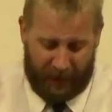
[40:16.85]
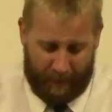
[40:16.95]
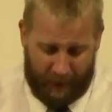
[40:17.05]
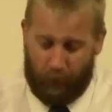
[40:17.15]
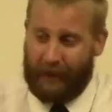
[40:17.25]
You got
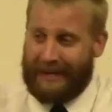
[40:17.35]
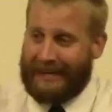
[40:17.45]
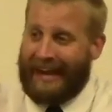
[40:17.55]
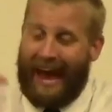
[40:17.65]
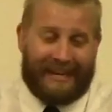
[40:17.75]
to be willing
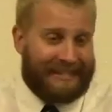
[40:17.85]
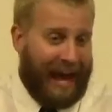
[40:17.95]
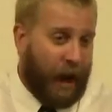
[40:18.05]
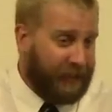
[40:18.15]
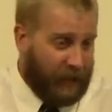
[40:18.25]
to cast
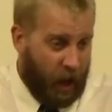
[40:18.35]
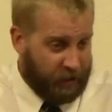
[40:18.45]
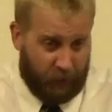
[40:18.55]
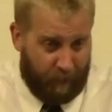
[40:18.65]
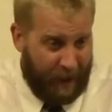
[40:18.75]
down the
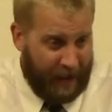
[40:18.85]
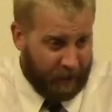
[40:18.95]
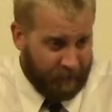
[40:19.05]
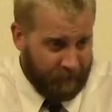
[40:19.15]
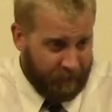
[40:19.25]
altar of
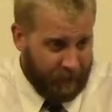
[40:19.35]
Baal.